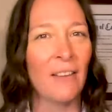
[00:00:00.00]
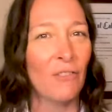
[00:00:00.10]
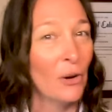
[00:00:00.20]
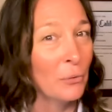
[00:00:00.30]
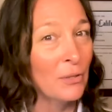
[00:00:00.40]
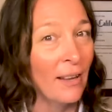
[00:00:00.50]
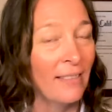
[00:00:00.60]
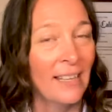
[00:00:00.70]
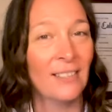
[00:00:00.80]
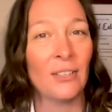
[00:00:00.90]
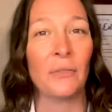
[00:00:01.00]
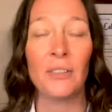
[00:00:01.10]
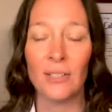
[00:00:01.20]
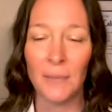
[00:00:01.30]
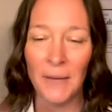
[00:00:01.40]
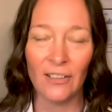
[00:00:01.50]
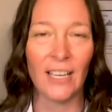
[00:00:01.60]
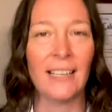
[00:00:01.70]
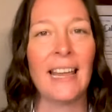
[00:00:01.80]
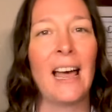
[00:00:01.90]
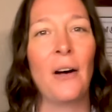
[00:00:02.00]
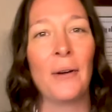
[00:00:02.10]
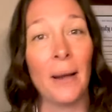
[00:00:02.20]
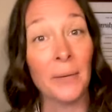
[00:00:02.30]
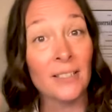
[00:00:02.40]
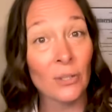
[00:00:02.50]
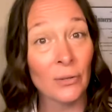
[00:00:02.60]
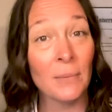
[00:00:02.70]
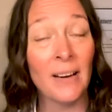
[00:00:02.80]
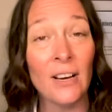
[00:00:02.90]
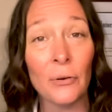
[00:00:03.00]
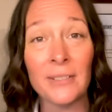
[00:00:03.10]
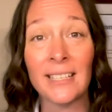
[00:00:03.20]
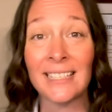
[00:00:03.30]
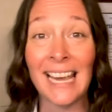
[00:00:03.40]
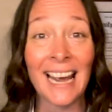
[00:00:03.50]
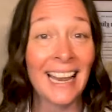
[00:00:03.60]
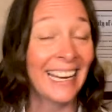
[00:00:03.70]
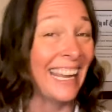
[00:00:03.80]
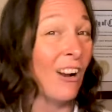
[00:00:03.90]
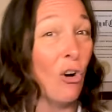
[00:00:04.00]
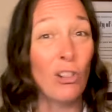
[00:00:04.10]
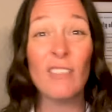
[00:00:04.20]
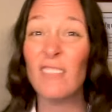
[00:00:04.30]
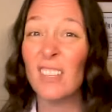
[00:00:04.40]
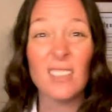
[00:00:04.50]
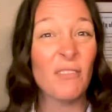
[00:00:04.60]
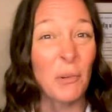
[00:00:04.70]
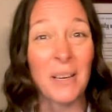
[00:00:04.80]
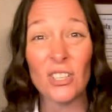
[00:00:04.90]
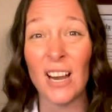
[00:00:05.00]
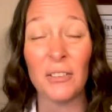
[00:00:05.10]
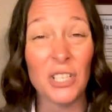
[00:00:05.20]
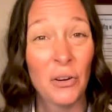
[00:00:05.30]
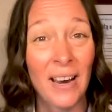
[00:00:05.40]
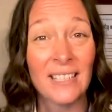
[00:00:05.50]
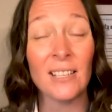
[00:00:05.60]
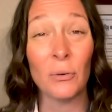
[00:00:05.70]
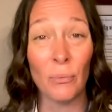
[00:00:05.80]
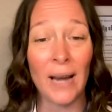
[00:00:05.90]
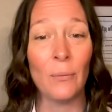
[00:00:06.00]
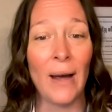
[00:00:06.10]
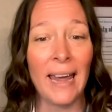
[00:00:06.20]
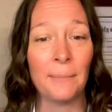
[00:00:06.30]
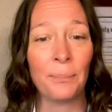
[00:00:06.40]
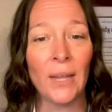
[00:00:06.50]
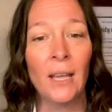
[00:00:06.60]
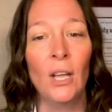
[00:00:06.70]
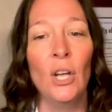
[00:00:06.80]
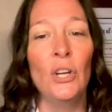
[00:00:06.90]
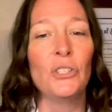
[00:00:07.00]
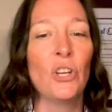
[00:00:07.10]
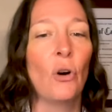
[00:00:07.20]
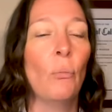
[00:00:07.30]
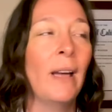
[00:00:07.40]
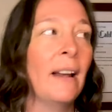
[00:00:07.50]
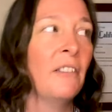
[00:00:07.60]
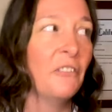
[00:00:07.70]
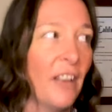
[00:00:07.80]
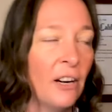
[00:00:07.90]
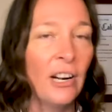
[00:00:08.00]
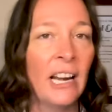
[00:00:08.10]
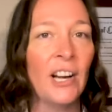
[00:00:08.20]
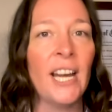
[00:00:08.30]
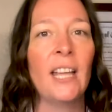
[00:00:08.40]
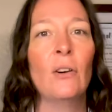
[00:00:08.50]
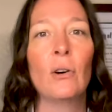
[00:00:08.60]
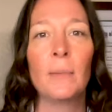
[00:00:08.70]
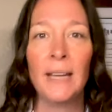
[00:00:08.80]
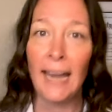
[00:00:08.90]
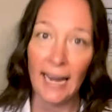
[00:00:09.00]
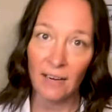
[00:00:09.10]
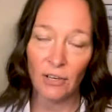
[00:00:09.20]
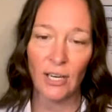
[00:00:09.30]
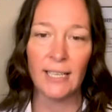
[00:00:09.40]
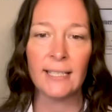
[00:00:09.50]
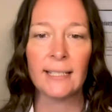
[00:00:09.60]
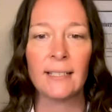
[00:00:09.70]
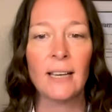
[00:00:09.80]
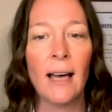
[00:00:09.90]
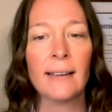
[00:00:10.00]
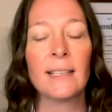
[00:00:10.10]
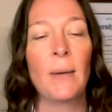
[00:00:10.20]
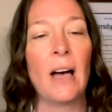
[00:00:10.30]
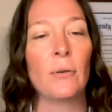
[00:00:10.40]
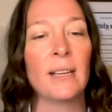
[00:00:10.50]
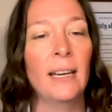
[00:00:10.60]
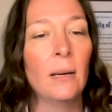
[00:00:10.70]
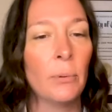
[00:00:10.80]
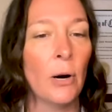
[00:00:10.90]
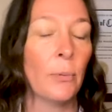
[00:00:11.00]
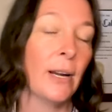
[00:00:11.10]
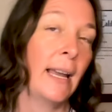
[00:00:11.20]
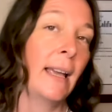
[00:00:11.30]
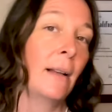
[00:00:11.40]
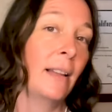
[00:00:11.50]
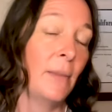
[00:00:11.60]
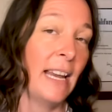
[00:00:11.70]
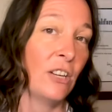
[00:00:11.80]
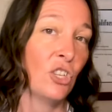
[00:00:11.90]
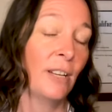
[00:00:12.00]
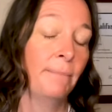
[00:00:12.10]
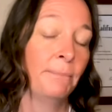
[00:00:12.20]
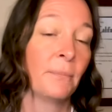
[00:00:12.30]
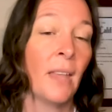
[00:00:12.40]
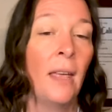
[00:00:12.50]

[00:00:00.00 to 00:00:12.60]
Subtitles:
have notes on this. So if you see me looking down, I'm consulting my notes because I got to get all of this information out to you guys in the right way. So when a veterinarian or a behaviorist talks about inappropriate elimination,